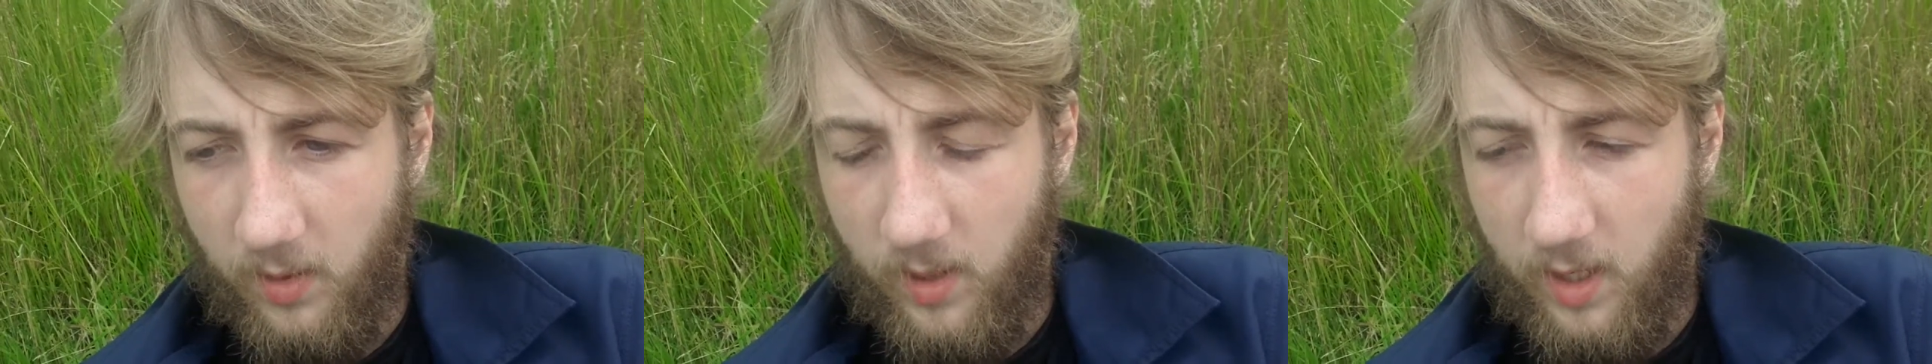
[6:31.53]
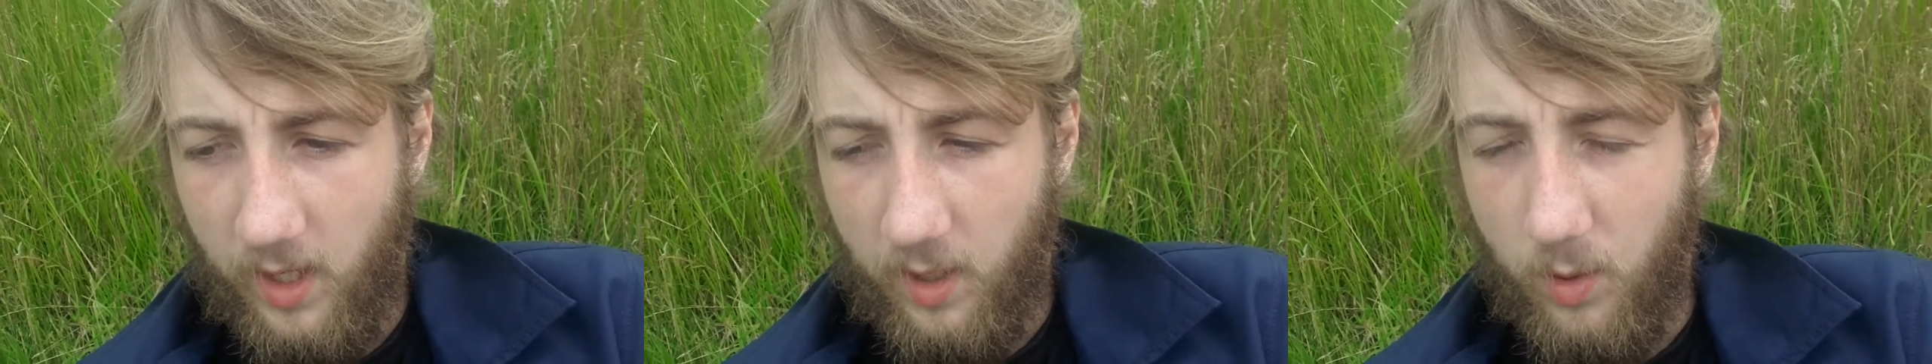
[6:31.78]

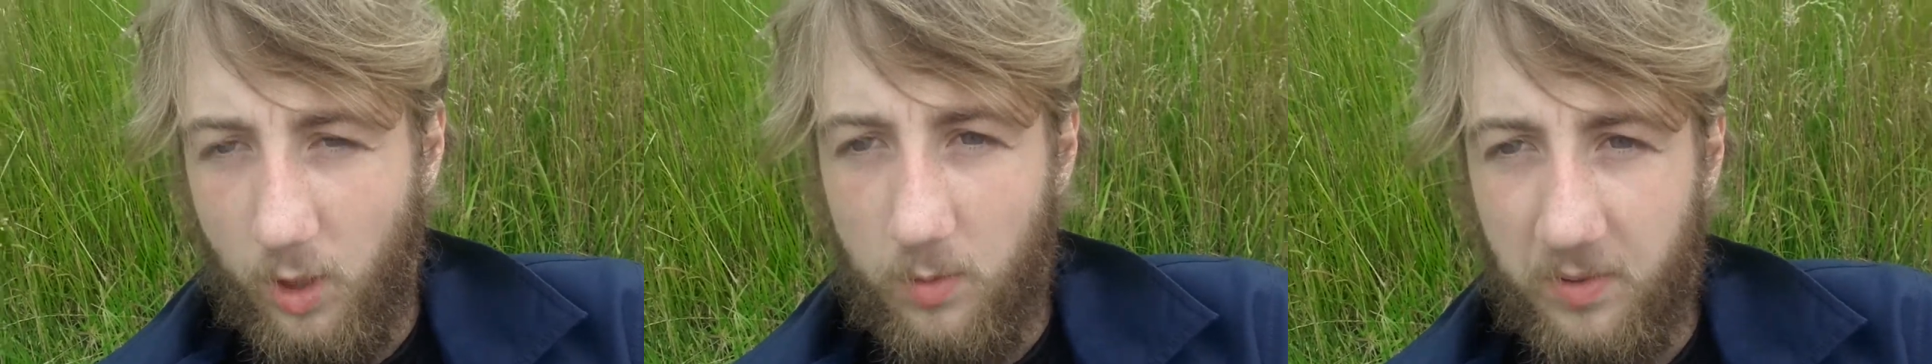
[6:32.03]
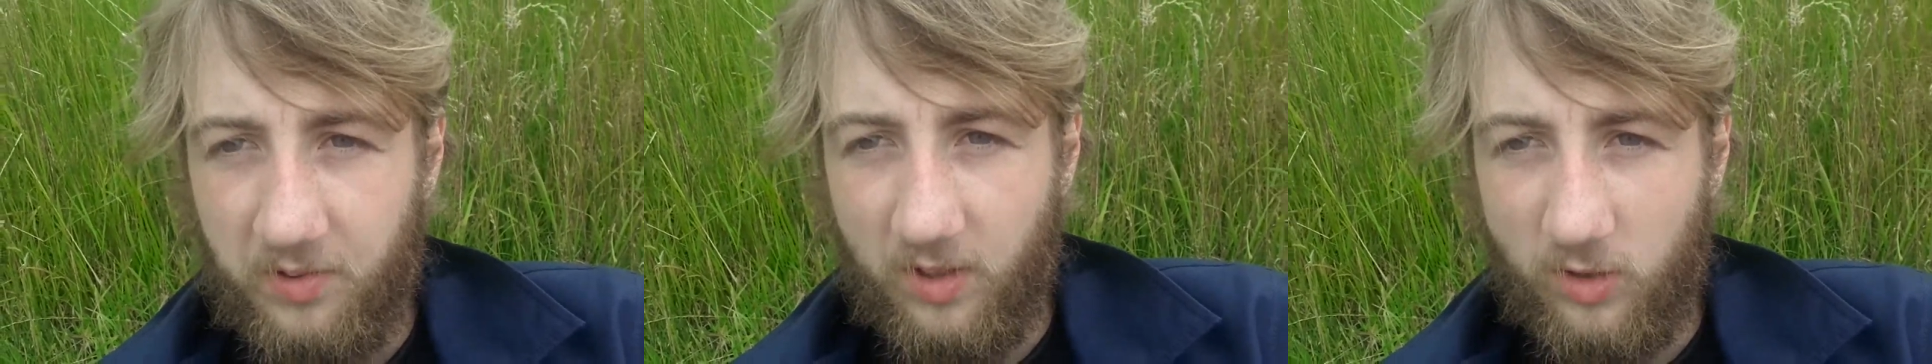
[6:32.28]
a
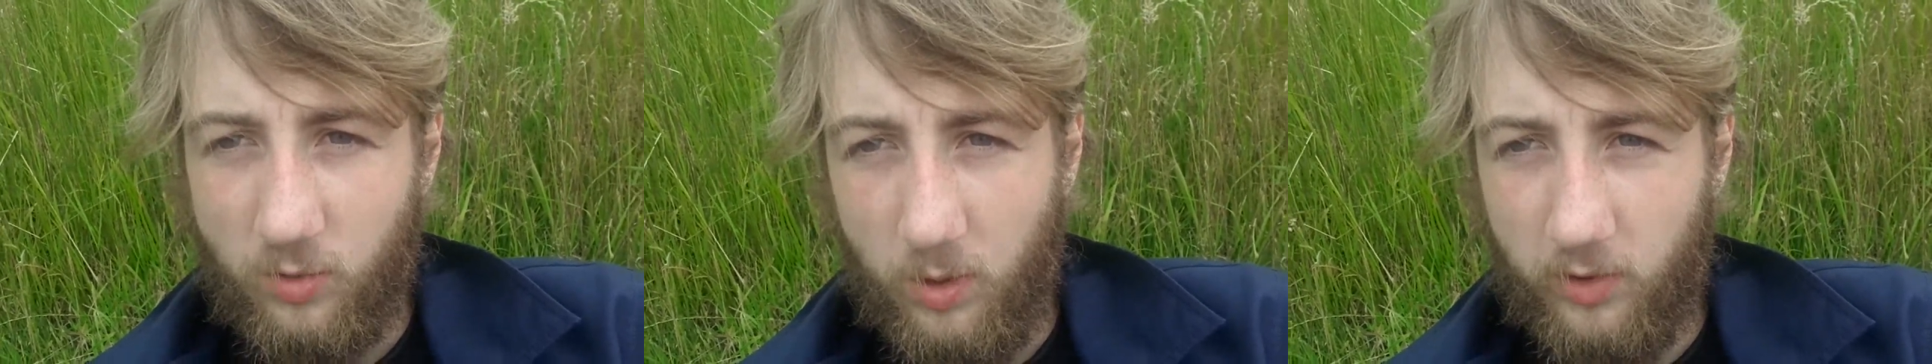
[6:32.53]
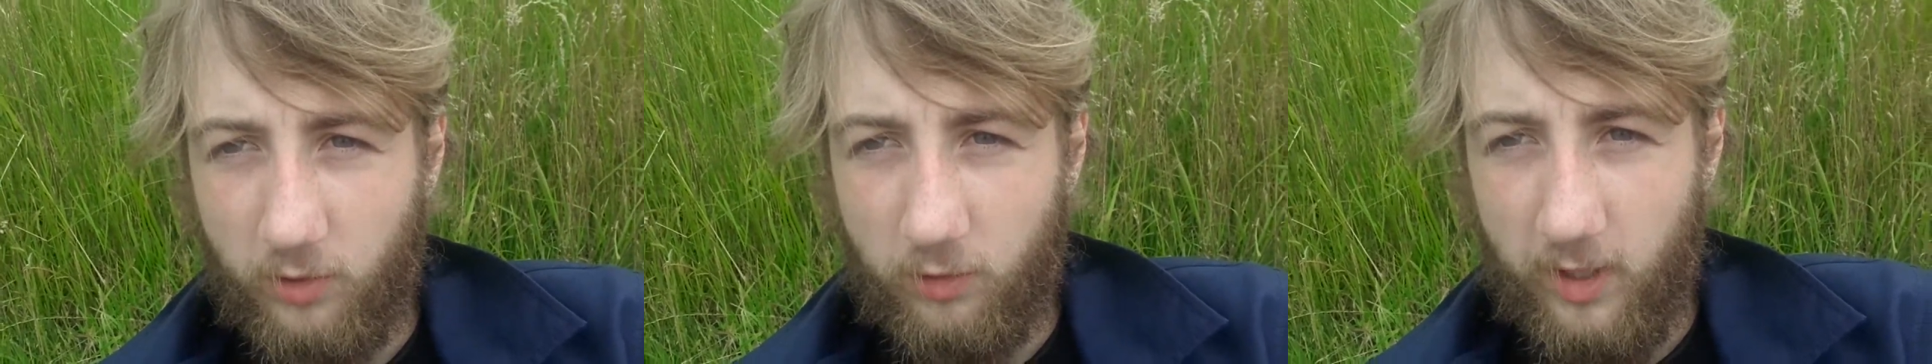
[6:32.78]

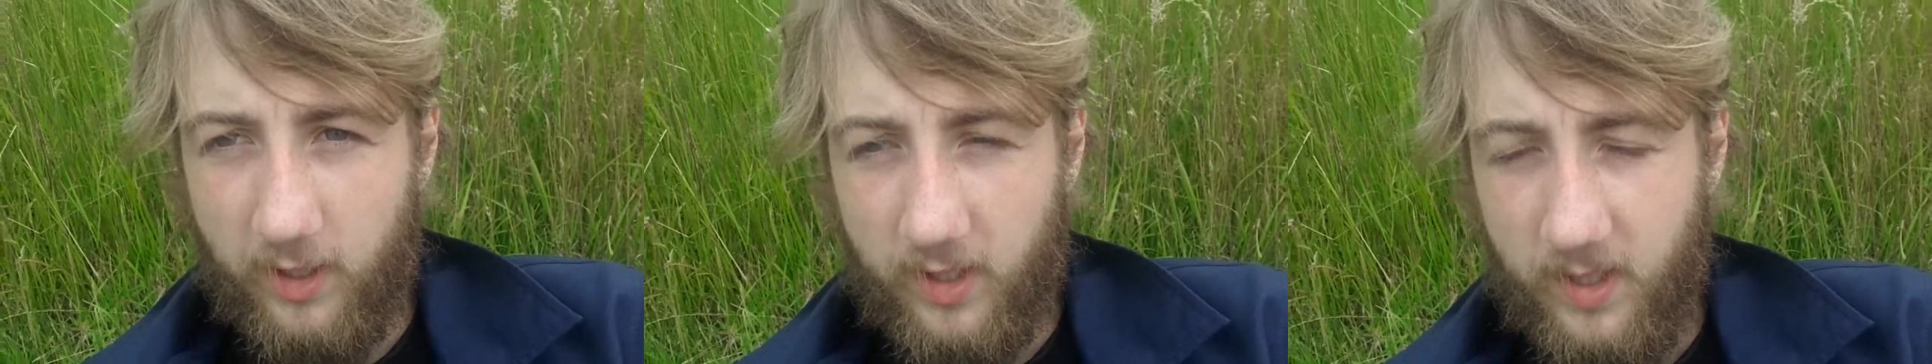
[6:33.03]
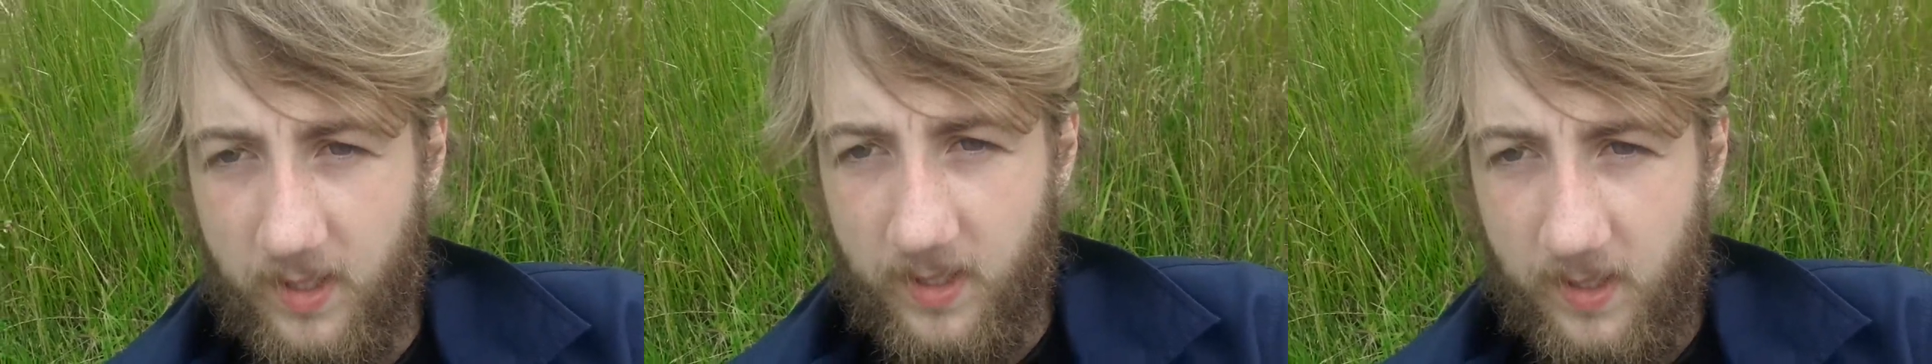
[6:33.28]
homosexual is
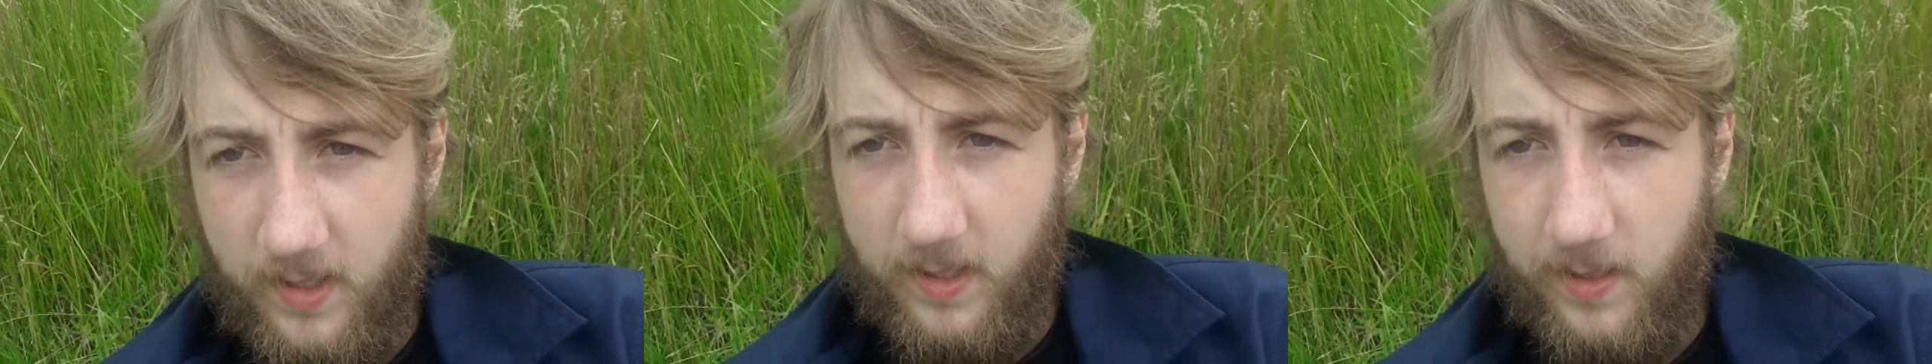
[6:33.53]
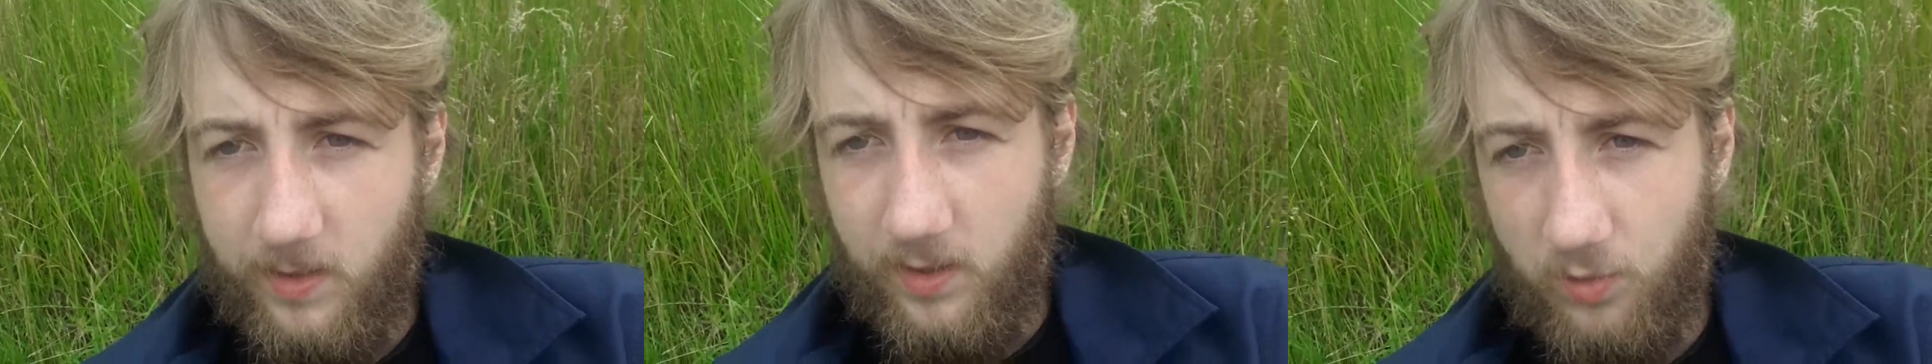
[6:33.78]
created
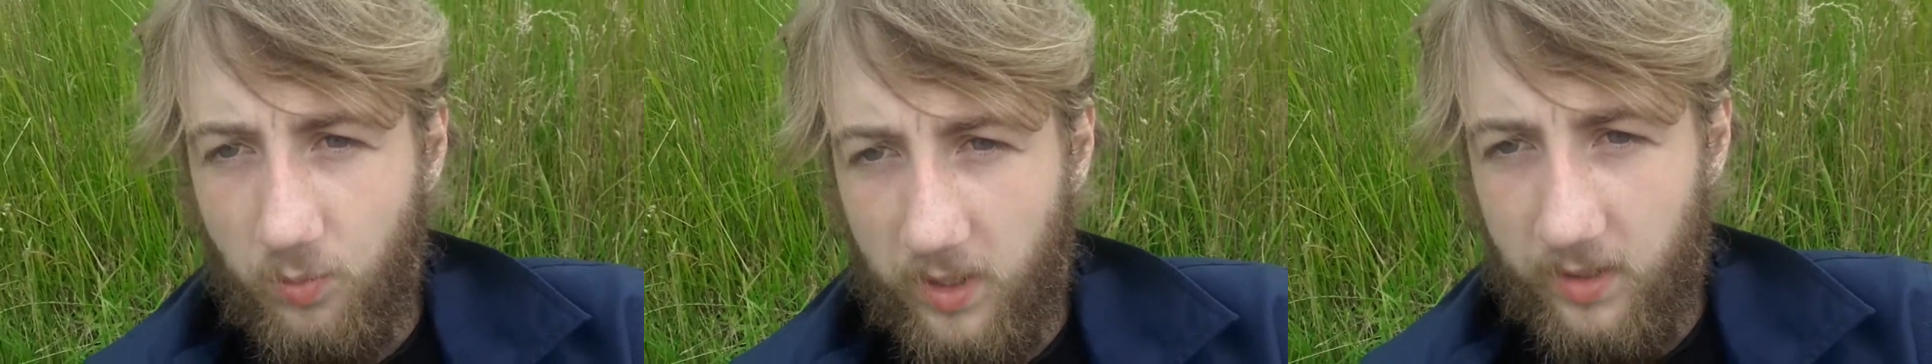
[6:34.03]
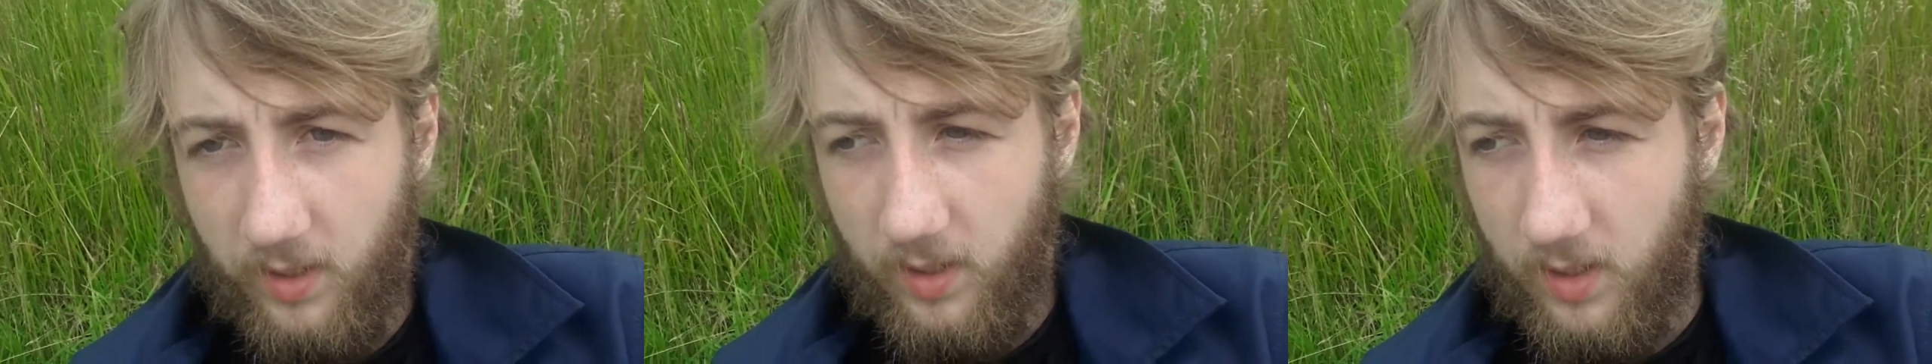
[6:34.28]
is
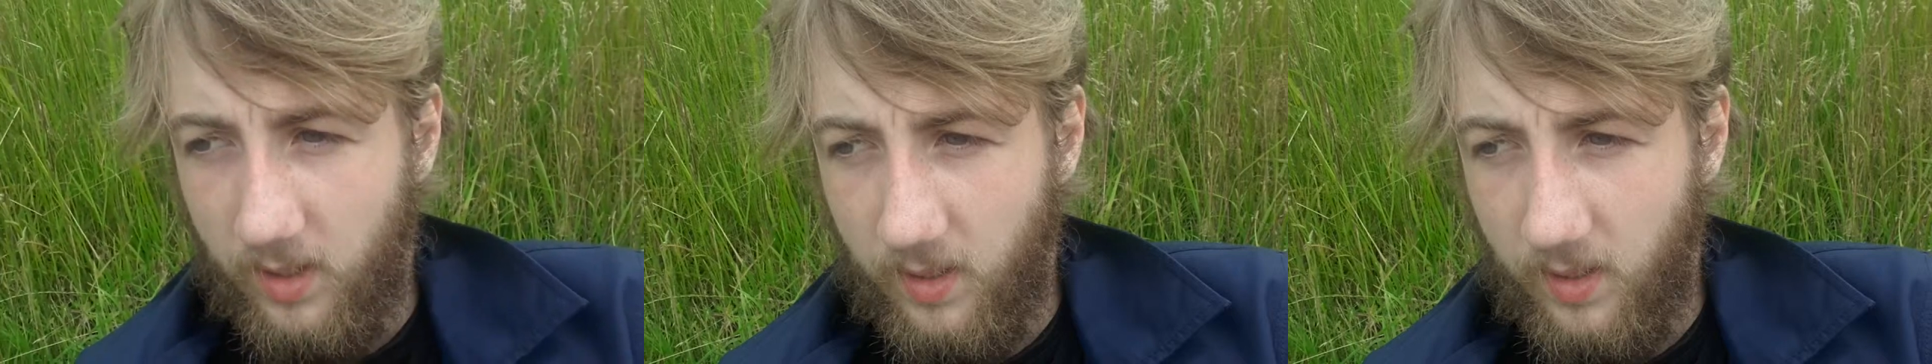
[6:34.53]
when